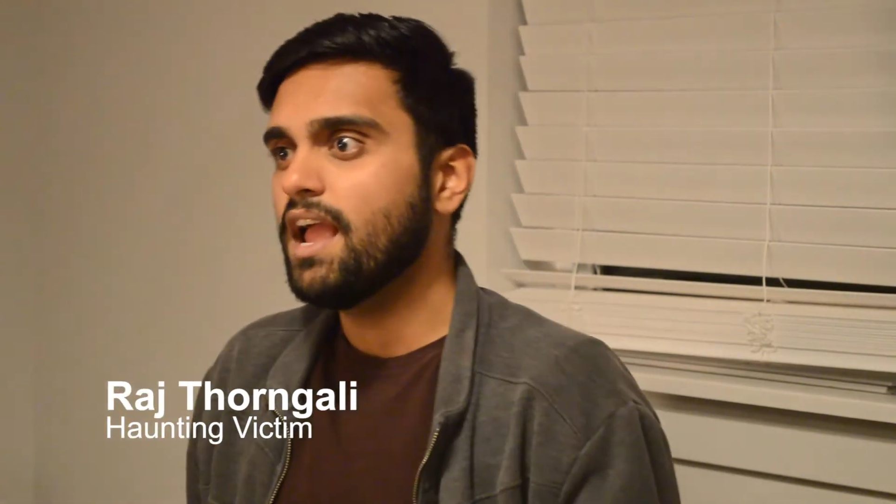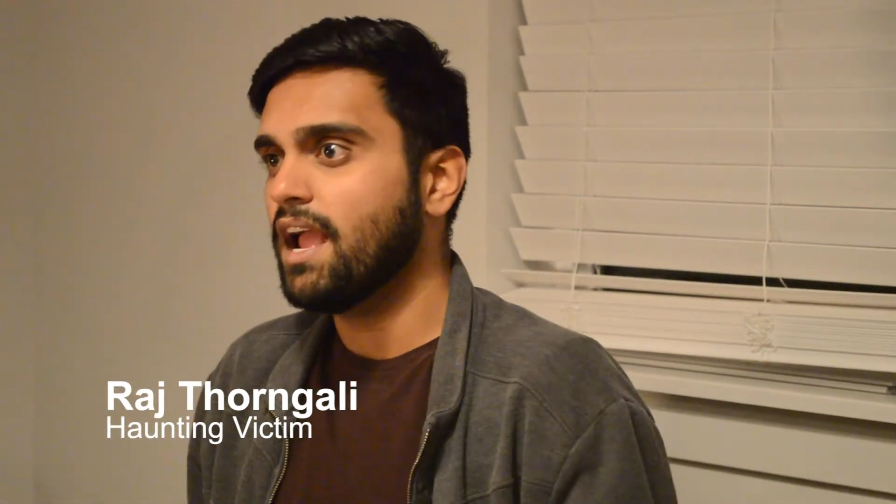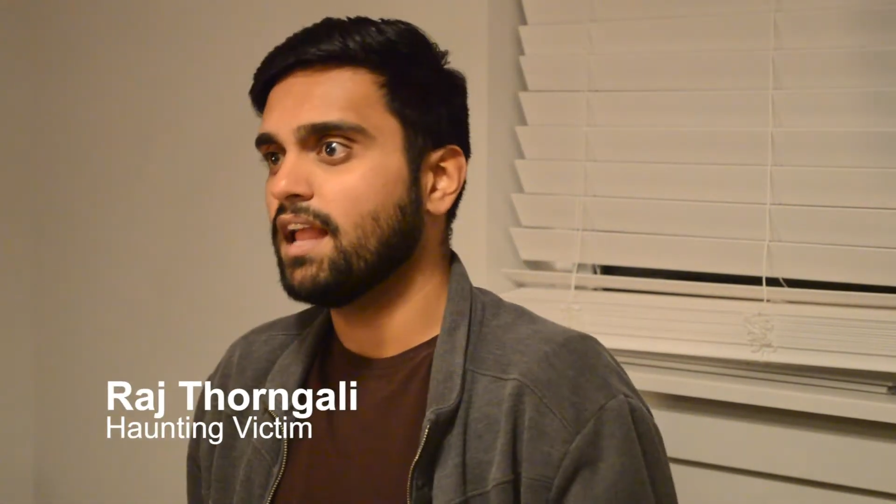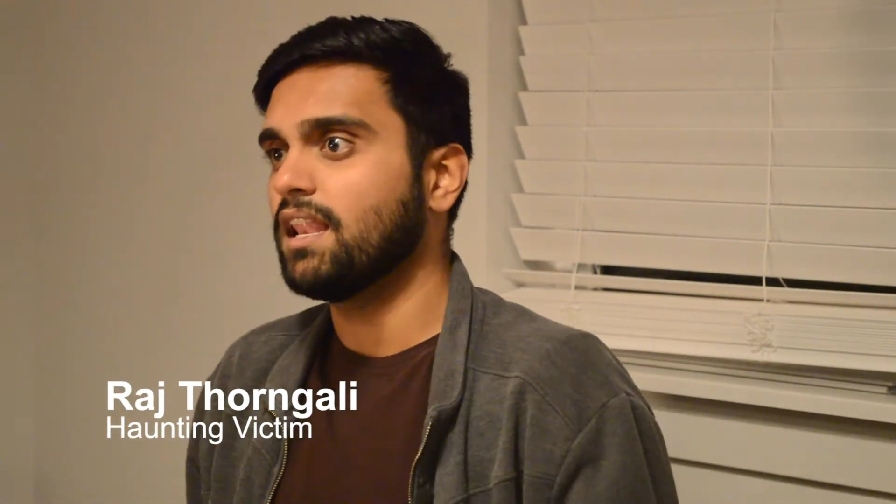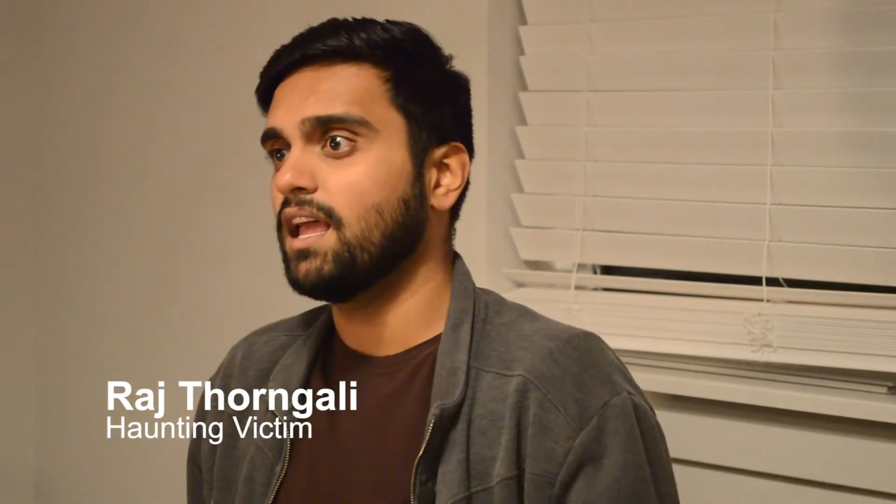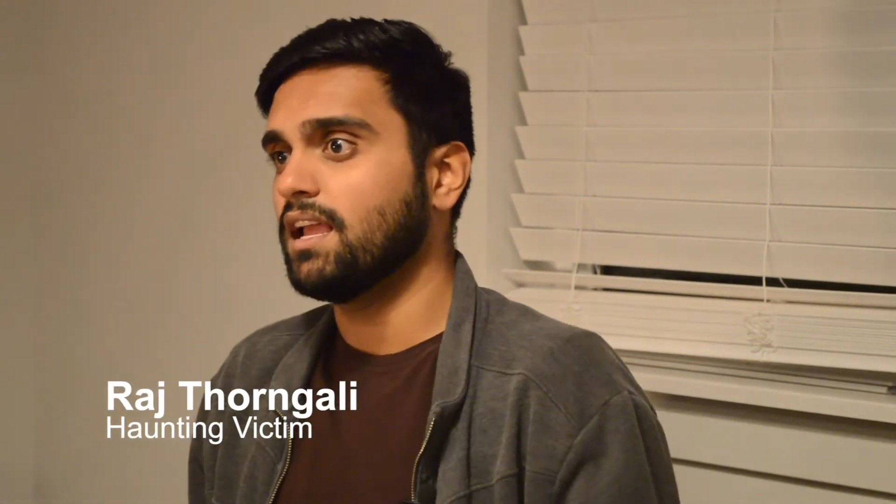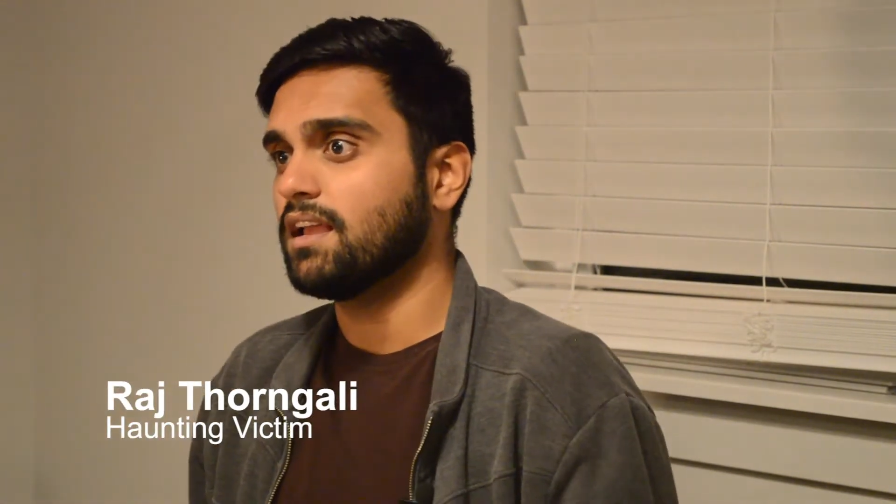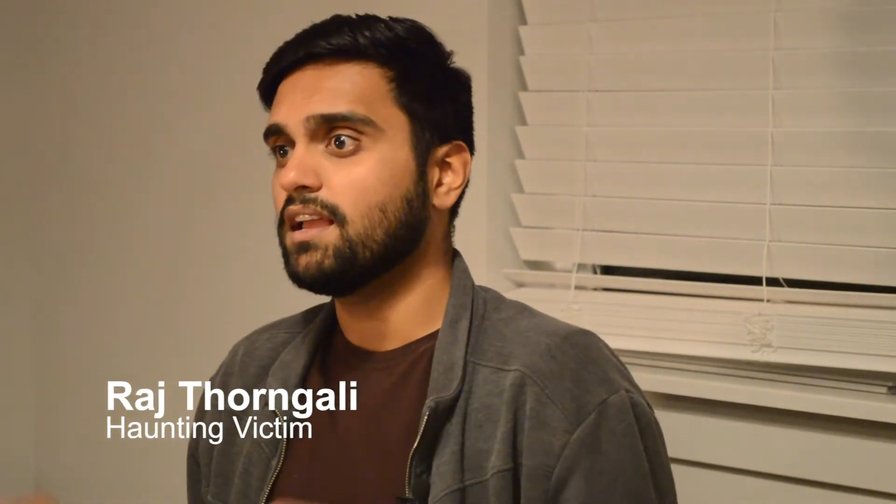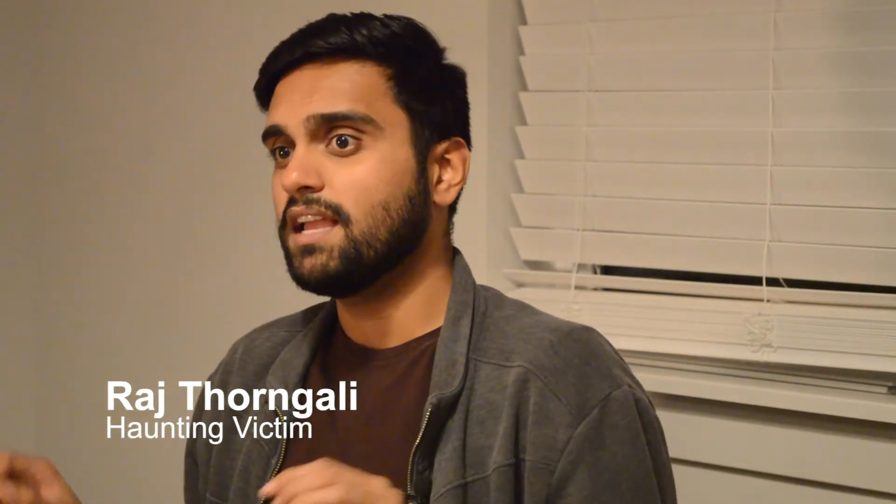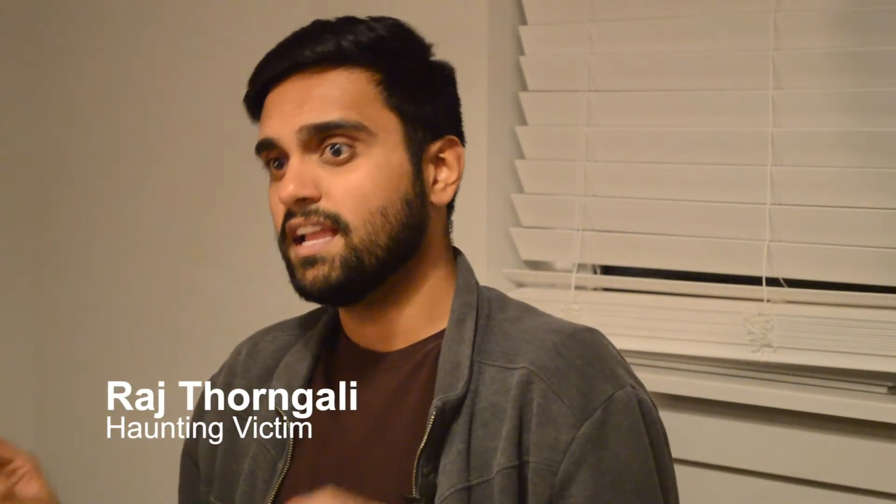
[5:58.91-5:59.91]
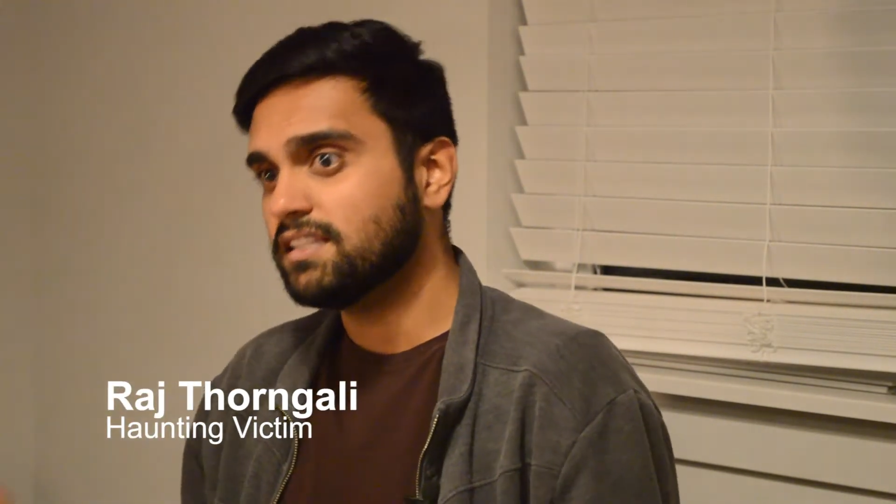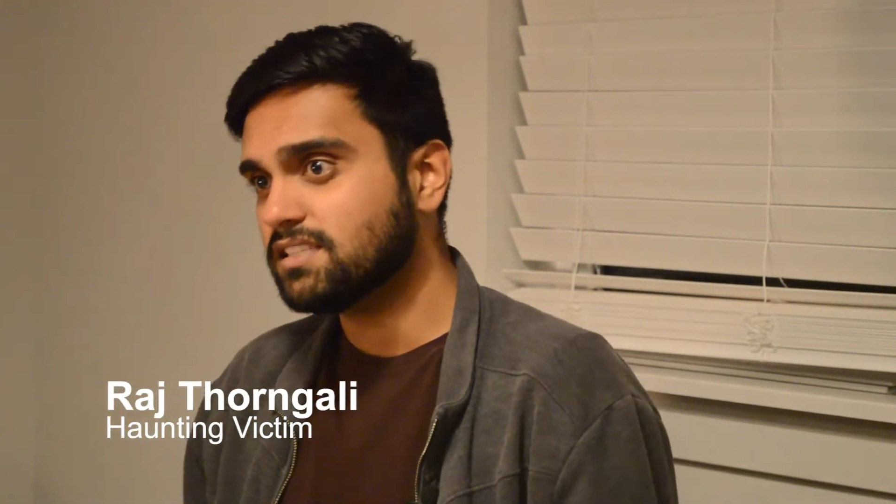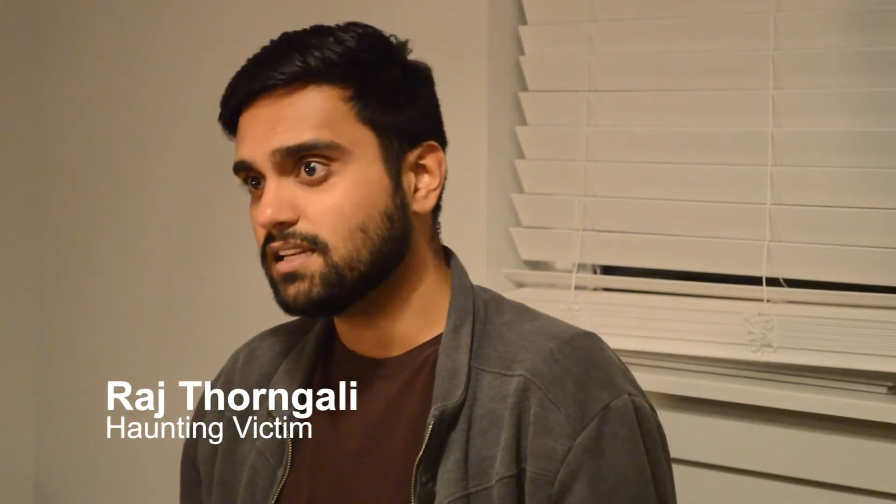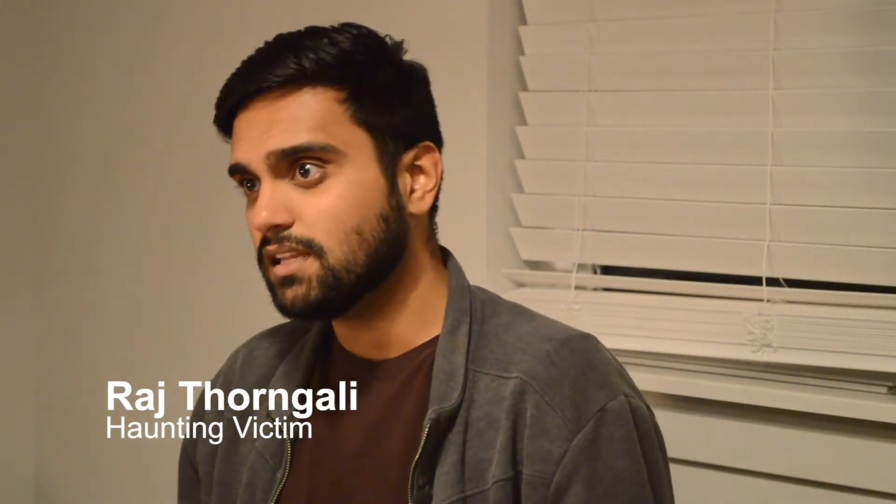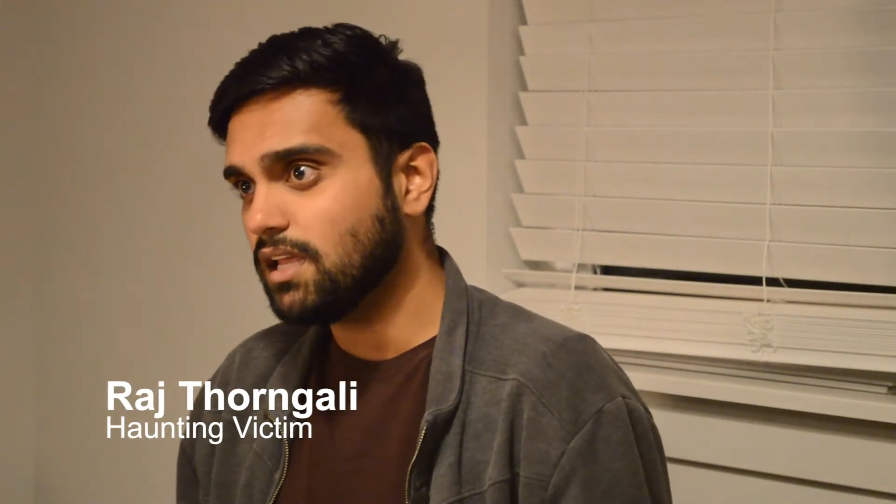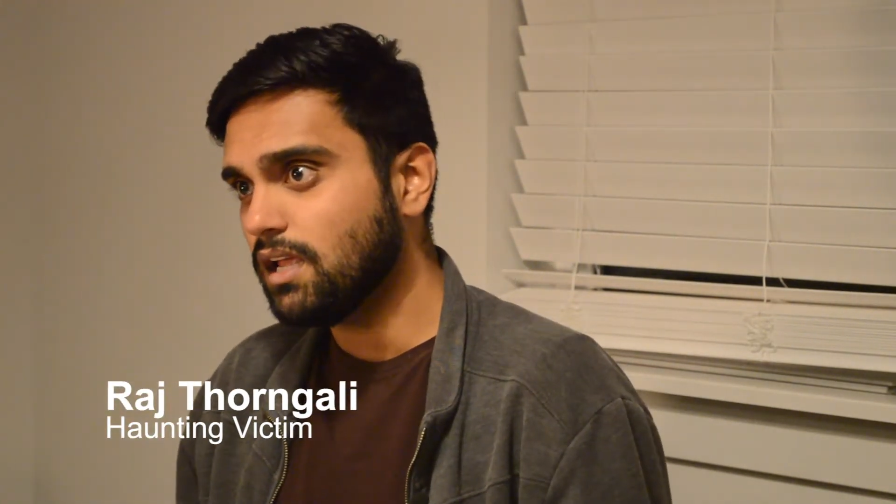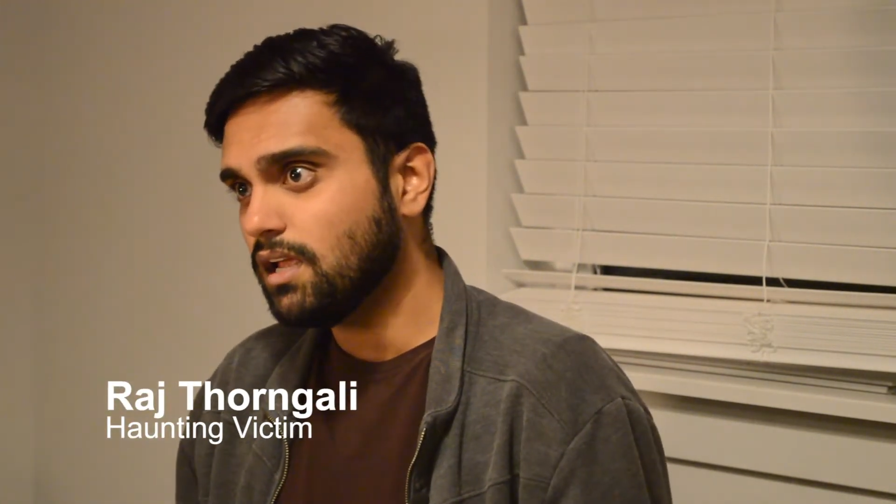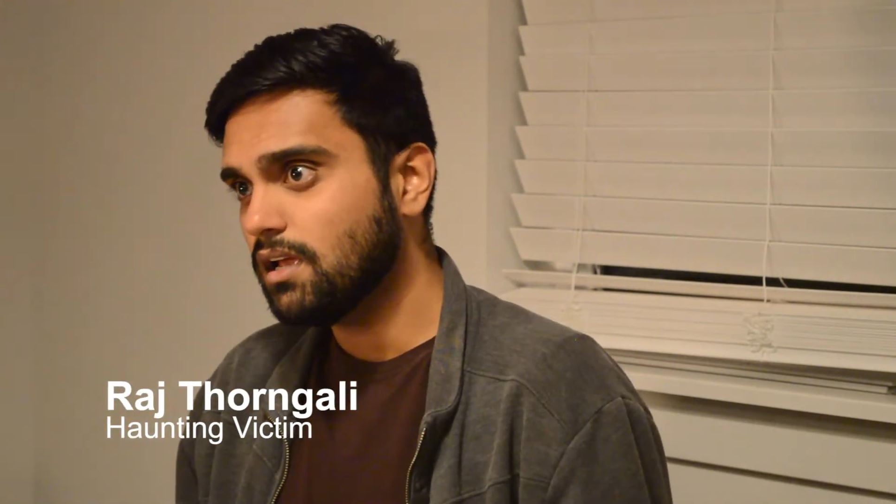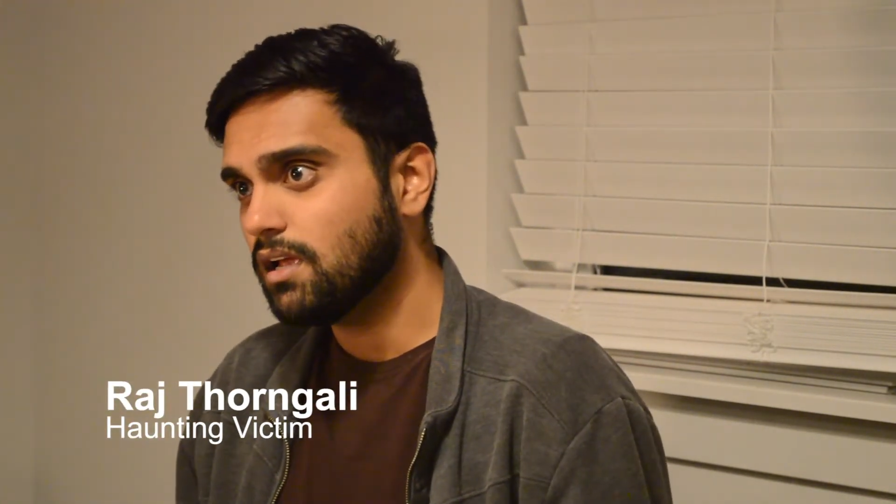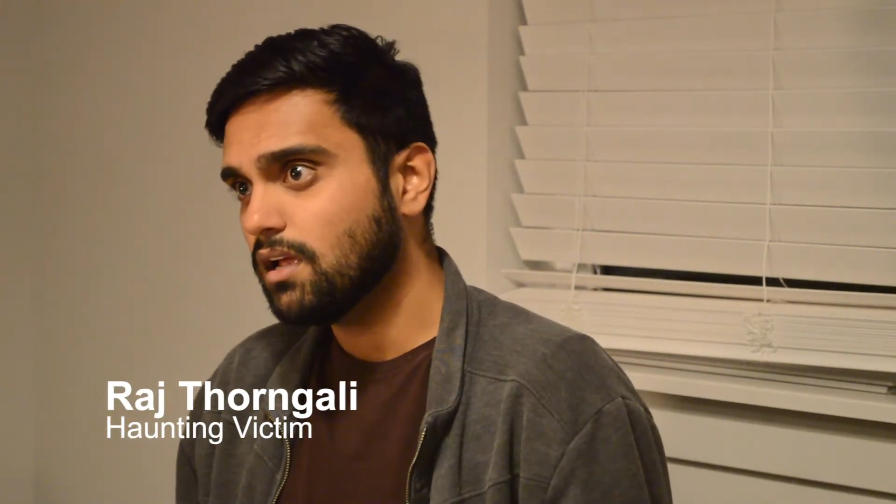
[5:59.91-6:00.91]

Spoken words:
And like instantly,